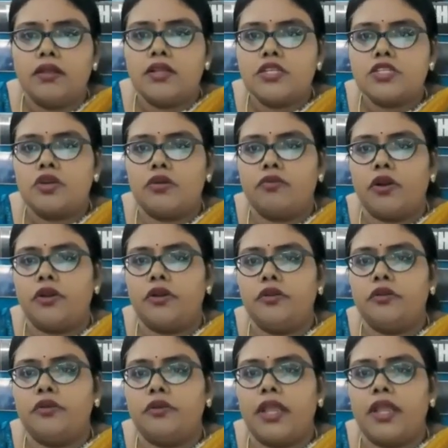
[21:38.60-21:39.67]
So what do
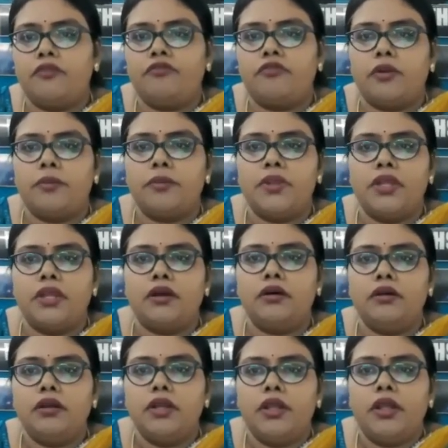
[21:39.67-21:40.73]
you get from
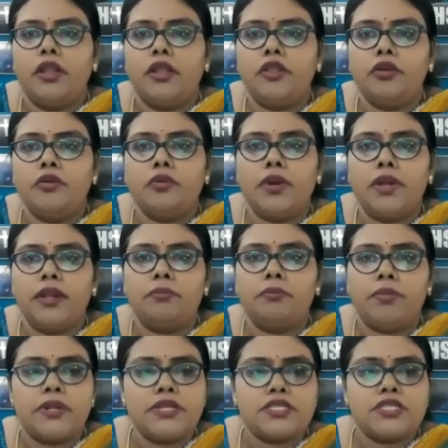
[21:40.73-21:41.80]
here? Un
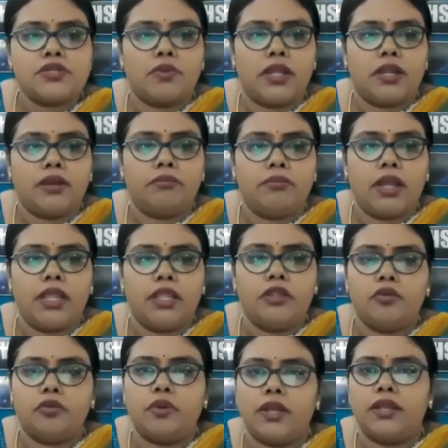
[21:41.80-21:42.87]
plus 1 by
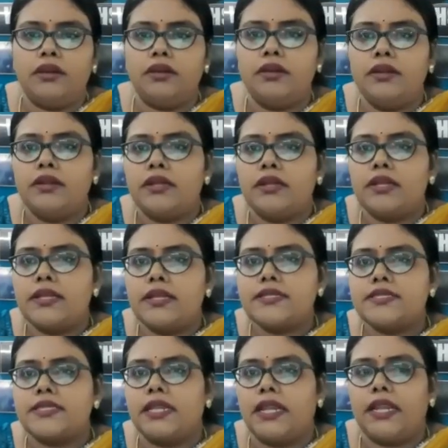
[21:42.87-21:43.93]
un
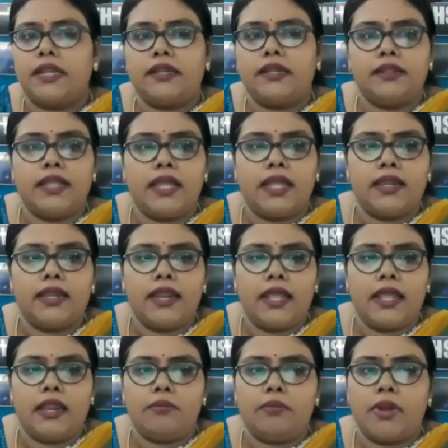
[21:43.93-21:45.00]
is greater than
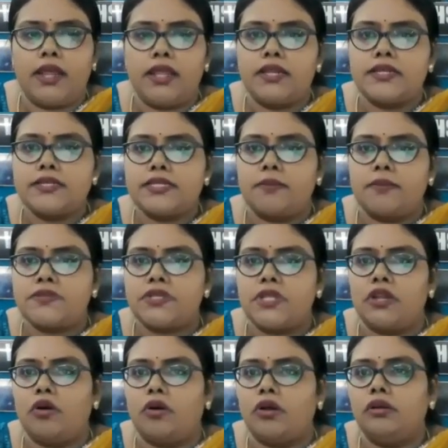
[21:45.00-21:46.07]
L minus
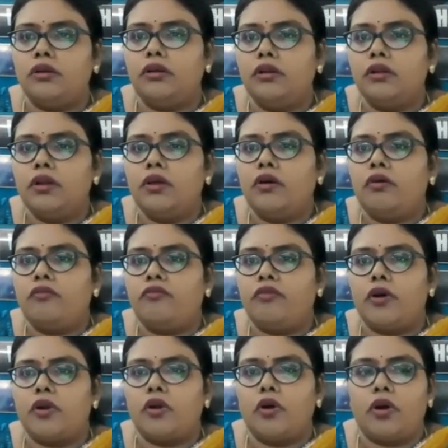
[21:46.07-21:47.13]
epsilon
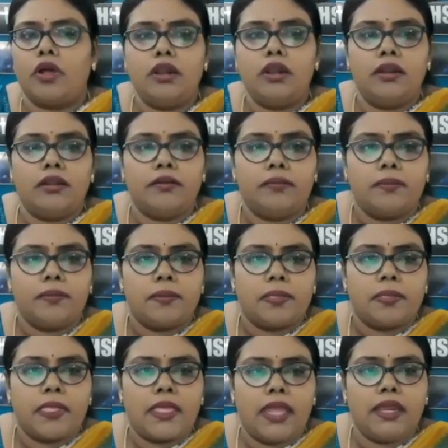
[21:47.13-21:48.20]
for all
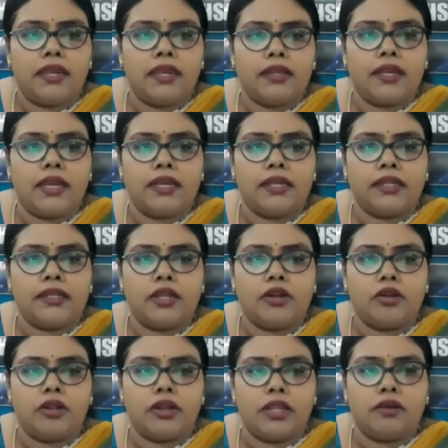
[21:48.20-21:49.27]
n greater than
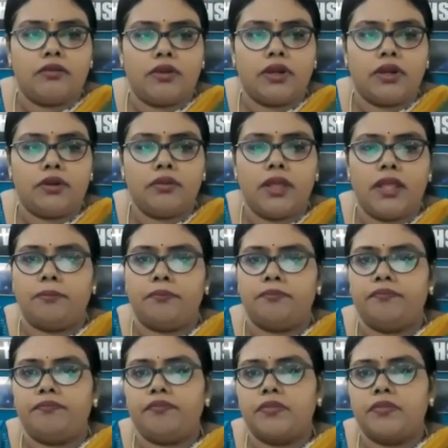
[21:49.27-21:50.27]
or equal to m.